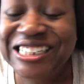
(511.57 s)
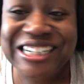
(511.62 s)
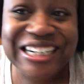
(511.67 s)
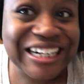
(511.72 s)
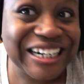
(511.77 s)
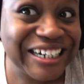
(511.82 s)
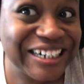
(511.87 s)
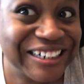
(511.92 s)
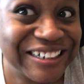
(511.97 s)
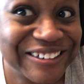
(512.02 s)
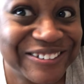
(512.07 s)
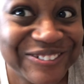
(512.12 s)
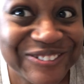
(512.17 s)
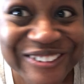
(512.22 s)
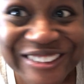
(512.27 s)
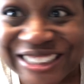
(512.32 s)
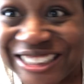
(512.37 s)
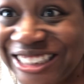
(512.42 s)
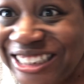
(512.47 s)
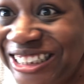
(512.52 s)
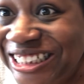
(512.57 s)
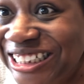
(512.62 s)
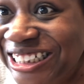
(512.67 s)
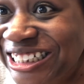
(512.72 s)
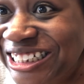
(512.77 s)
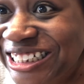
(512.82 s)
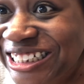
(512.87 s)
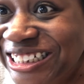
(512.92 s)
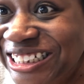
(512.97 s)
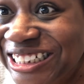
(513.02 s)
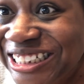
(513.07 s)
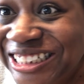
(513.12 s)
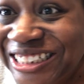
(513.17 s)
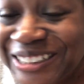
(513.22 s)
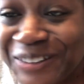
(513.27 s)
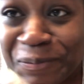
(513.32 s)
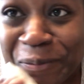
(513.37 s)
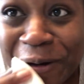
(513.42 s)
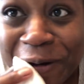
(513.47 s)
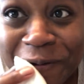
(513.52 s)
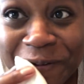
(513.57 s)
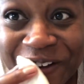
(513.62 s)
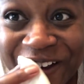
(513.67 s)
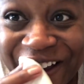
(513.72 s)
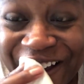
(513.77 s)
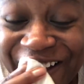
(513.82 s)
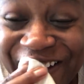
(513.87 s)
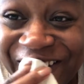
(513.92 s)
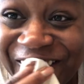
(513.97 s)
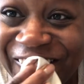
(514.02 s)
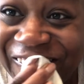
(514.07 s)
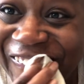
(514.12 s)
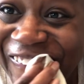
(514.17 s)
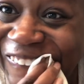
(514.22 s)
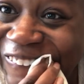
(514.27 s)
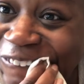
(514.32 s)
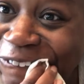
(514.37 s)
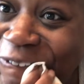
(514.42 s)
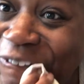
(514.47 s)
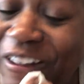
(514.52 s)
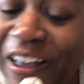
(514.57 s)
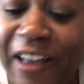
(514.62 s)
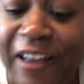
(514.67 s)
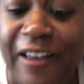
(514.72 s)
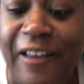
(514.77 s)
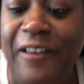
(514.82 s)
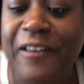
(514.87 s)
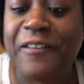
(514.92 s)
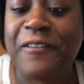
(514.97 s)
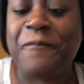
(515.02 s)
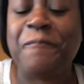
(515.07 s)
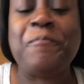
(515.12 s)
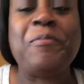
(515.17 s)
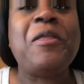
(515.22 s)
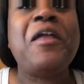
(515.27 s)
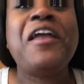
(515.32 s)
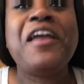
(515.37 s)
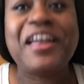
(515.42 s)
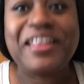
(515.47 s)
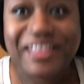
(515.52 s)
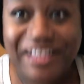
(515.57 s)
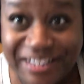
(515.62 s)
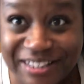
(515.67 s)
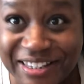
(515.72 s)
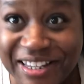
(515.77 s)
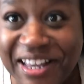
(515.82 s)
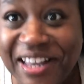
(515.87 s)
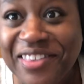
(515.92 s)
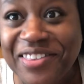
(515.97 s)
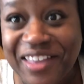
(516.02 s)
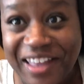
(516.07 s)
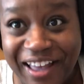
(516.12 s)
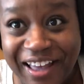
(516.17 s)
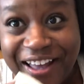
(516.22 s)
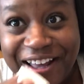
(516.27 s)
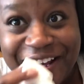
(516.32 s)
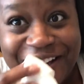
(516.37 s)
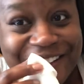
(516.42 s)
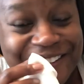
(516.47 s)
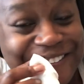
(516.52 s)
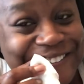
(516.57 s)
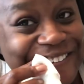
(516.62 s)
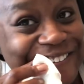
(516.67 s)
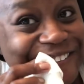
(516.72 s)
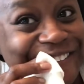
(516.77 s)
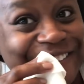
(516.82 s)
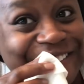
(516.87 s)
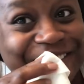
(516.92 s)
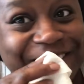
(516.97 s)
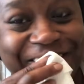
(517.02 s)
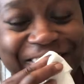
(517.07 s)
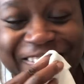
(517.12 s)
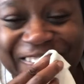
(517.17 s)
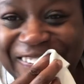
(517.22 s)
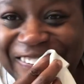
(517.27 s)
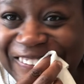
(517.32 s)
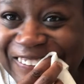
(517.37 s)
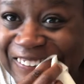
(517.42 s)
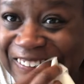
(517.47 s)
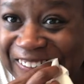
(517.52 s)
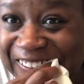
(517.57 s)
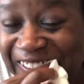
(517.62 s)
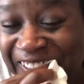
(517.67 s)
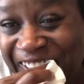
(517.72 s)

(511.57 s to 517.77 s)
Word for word: already, baby, I noticed some things, and I said things. so